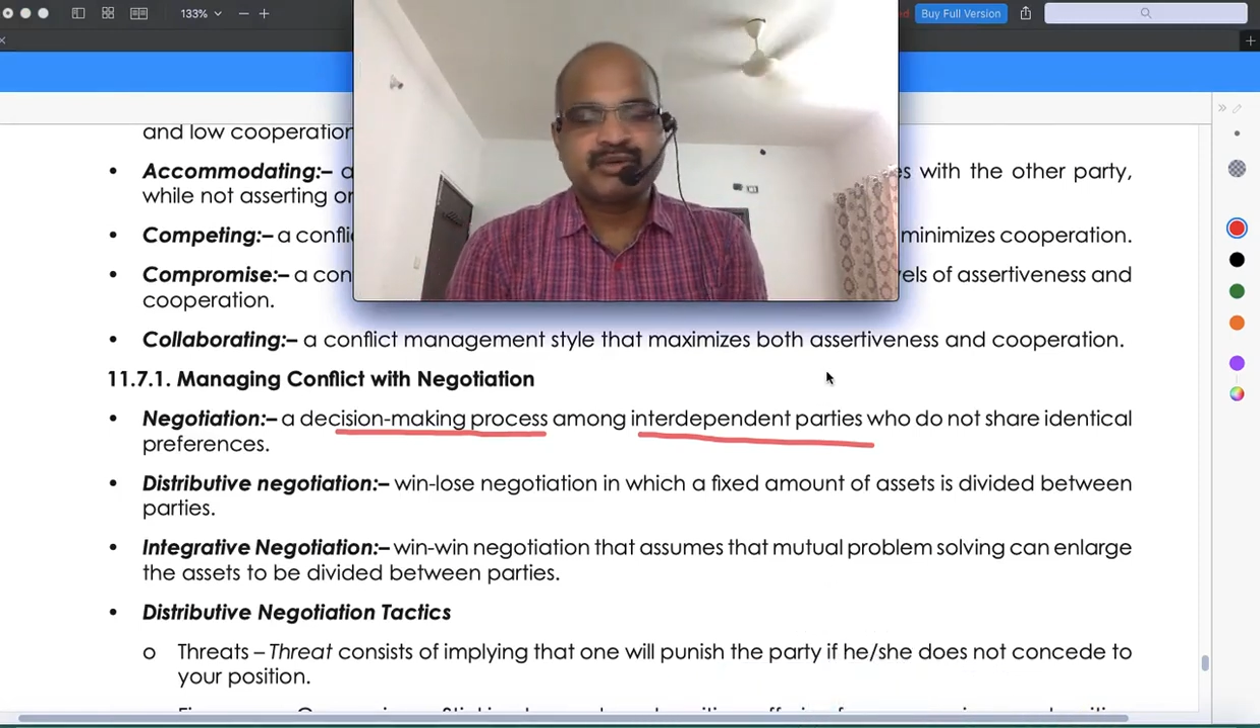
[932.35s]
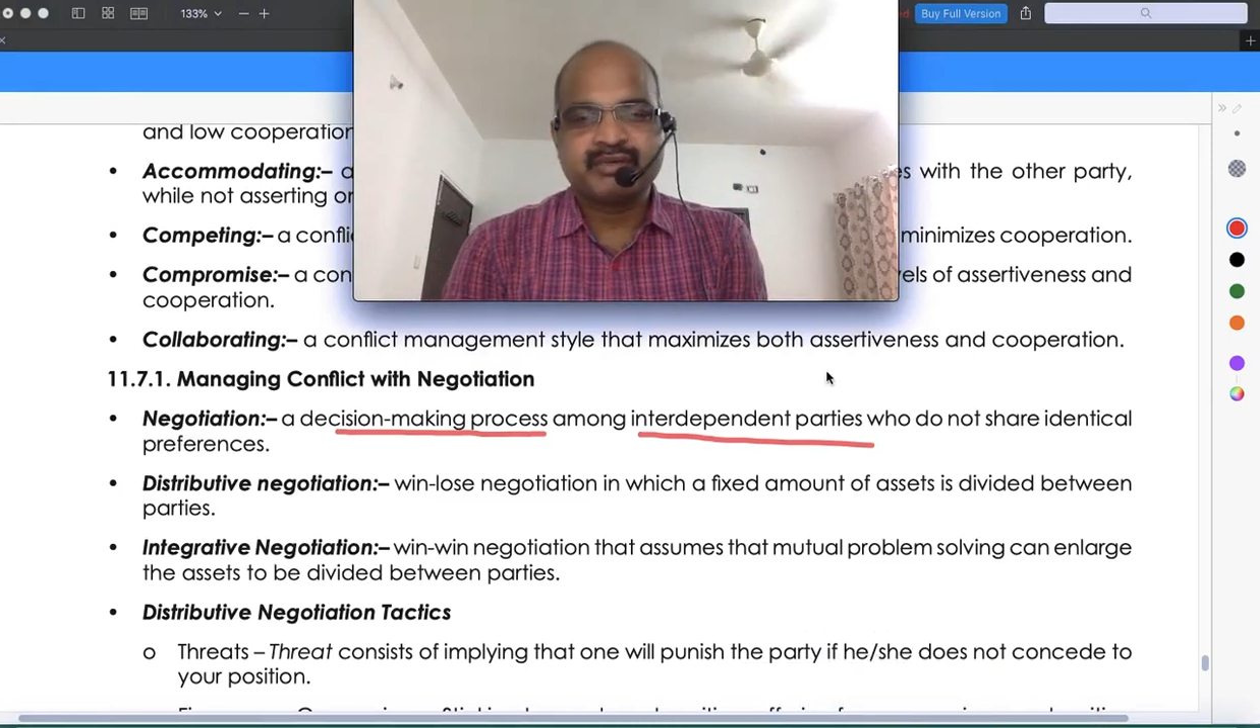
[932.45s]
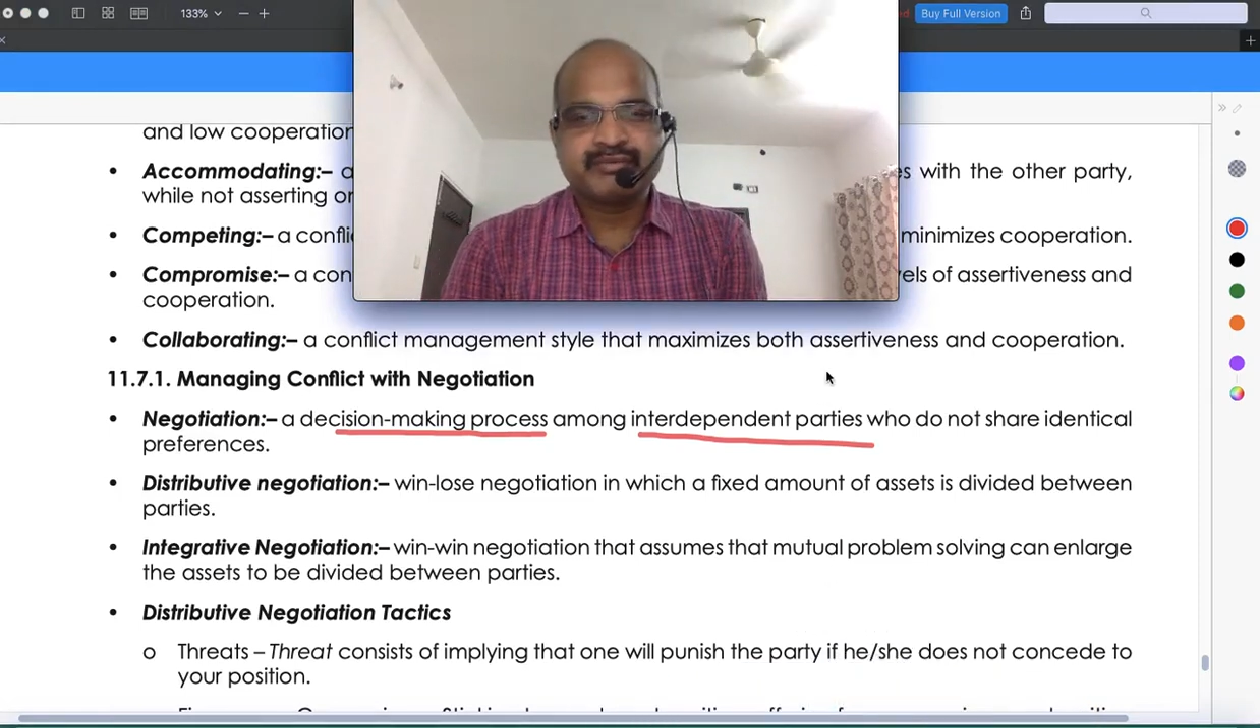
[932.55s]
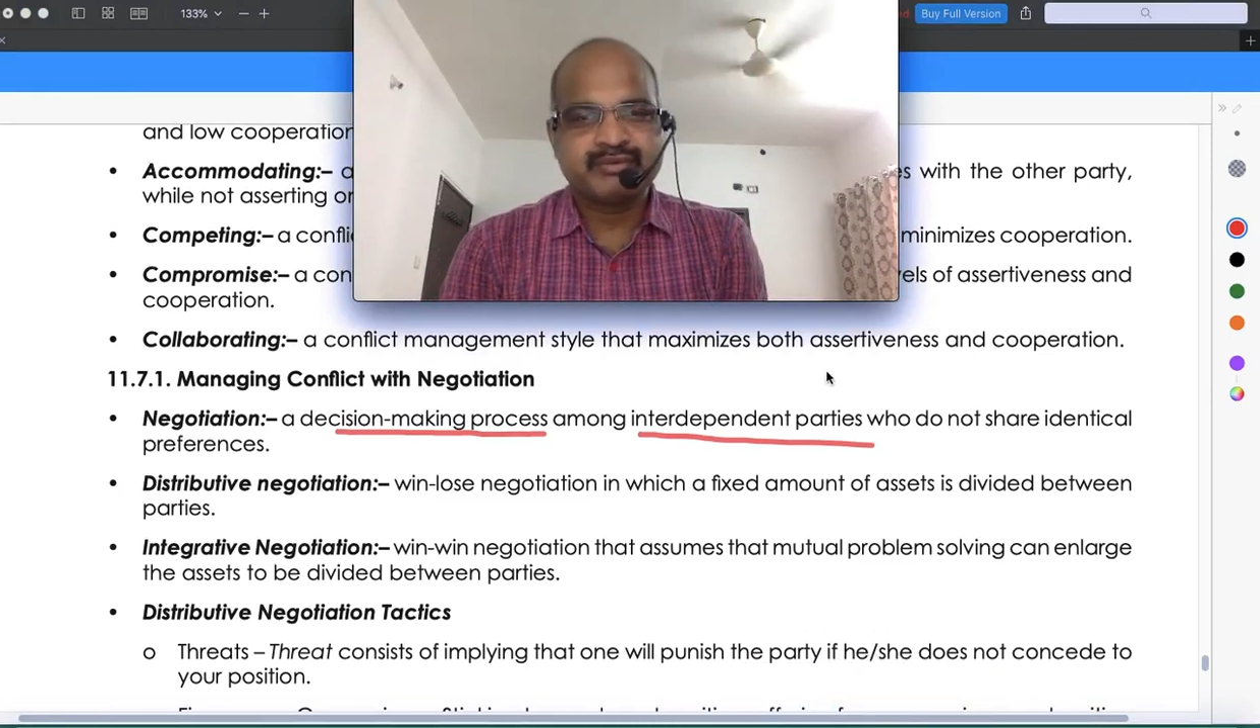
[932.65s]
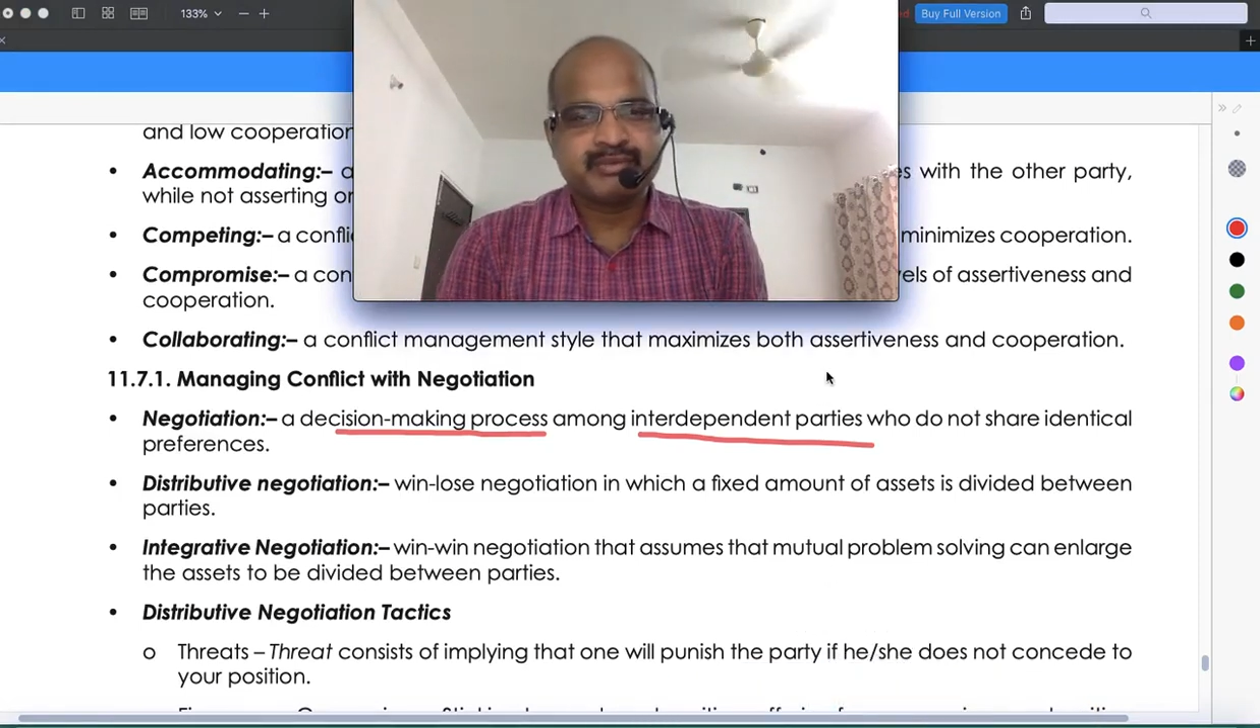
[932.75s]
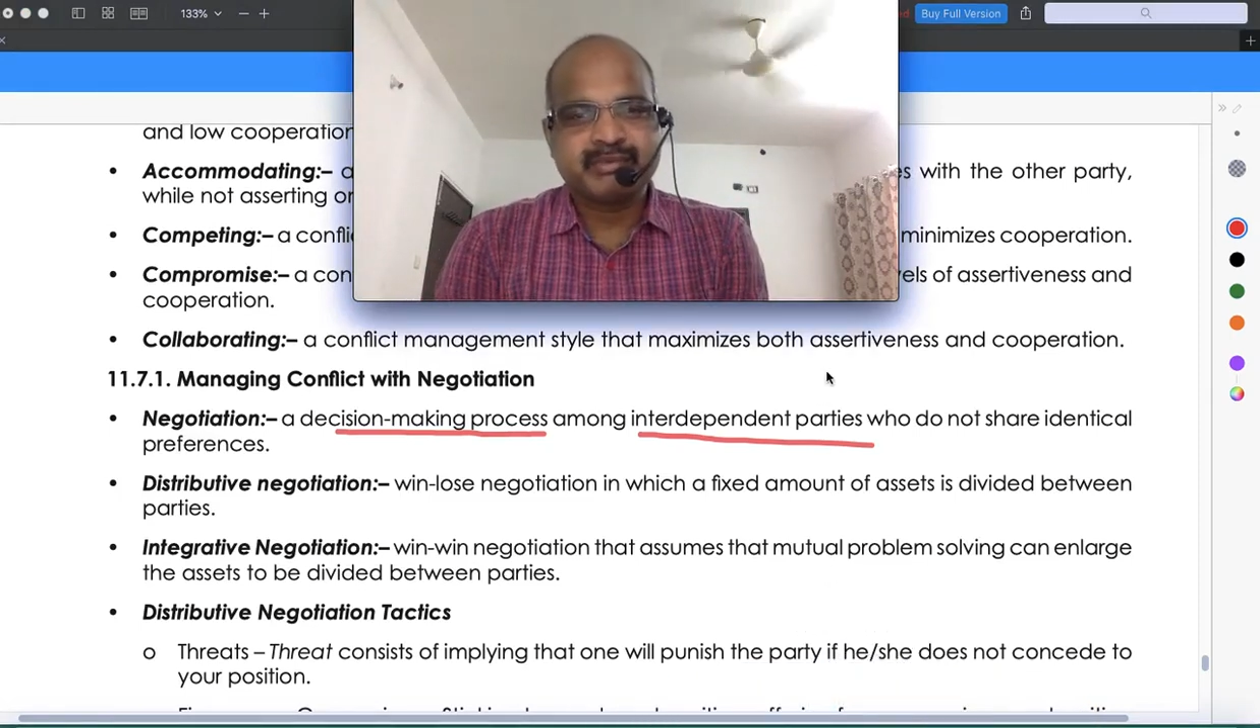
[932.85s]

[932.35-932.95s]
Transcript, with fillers: point of view.